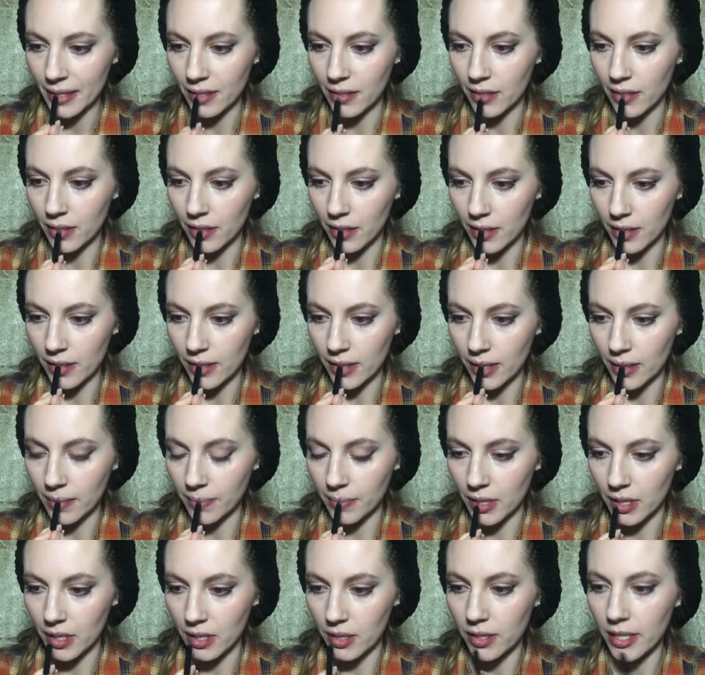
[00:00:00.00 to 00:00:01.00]
Do the
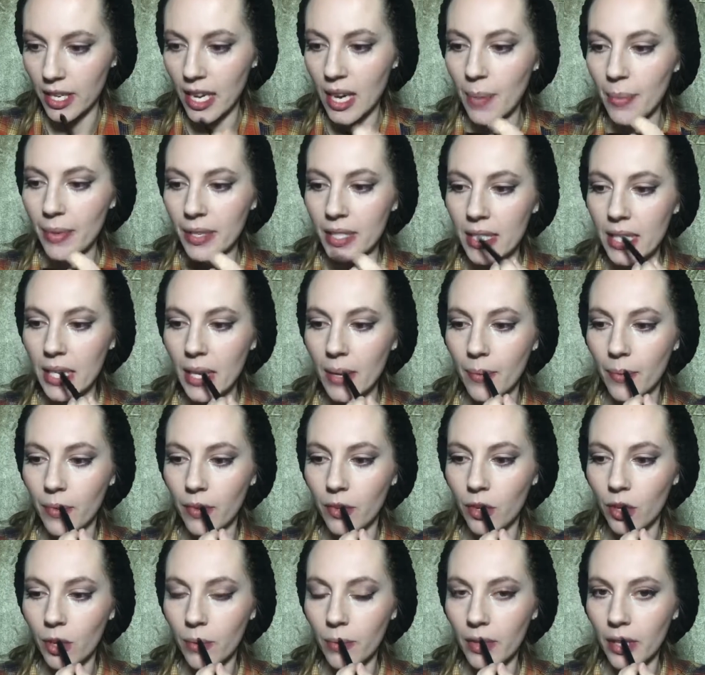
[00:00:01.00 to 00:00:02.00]
same on the top, except
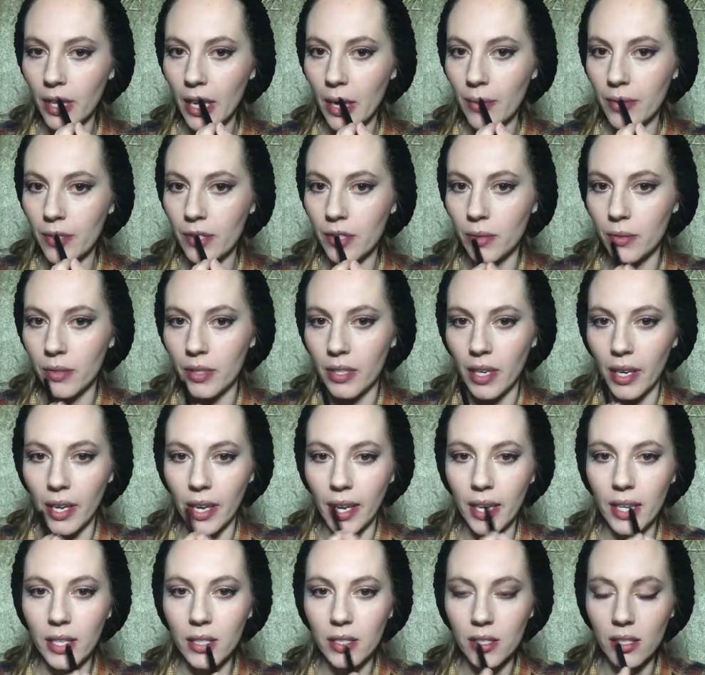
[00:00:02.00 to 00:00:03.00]
normally I would do an
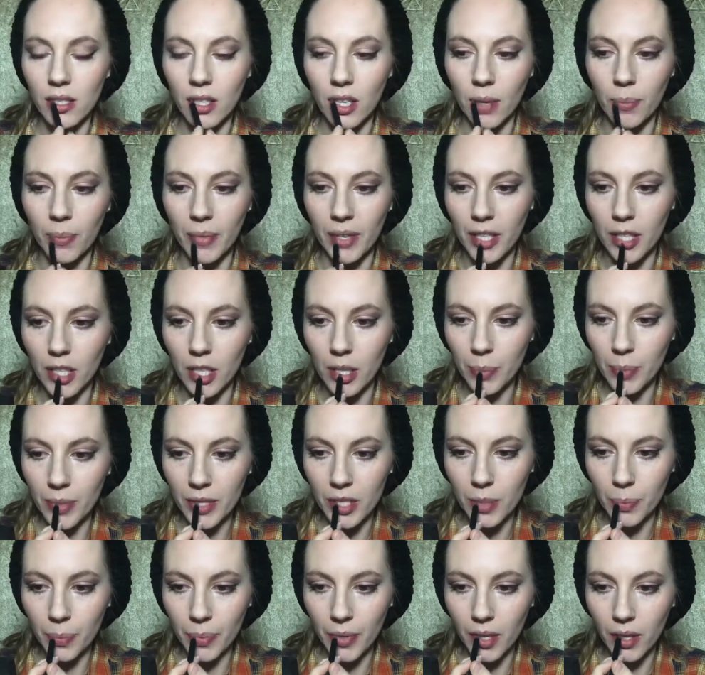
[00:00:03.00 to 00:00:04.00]
X on my
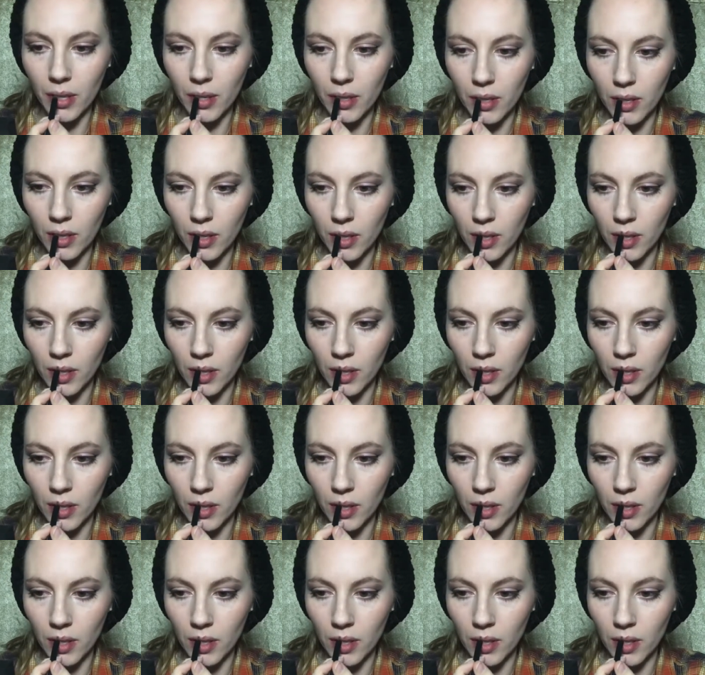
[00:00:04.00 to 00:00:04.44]
Cupid's bow.